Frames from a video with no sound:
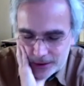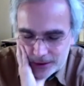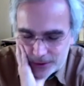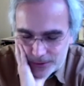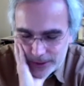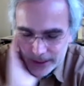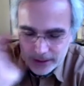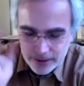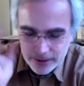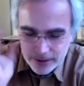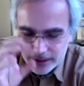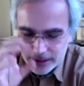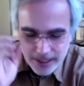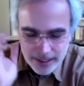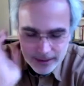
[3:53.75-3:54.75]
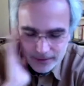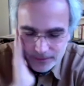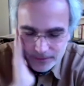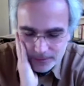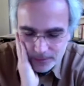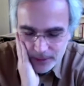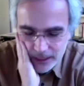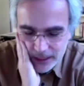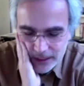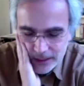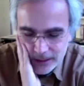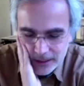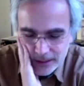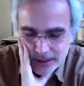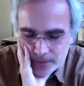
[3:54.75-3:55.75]
right there at that meeting,
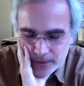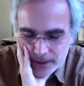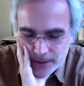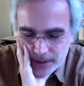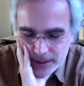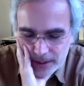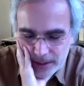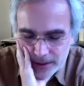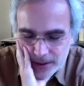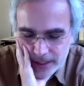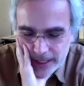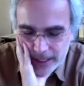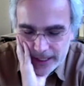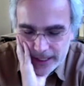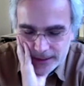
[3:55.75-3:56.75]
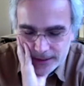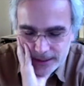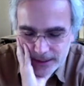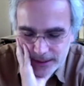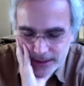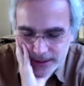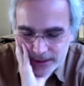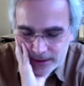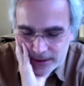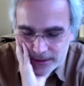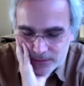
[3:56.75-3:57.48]
thinking, okay, I see